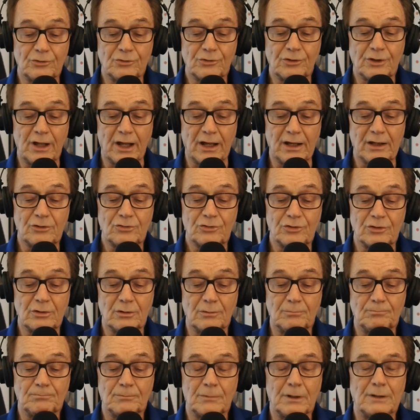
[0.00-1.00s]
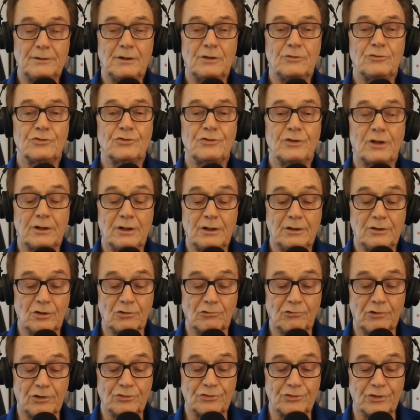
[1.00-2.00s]
case and then studied the
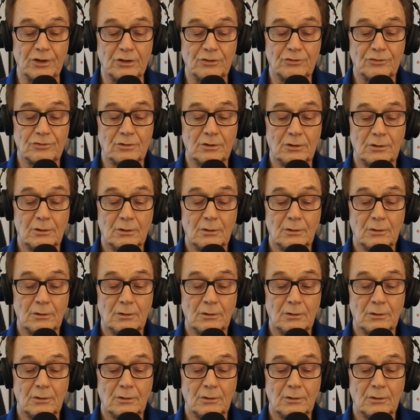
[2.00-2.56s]
listings,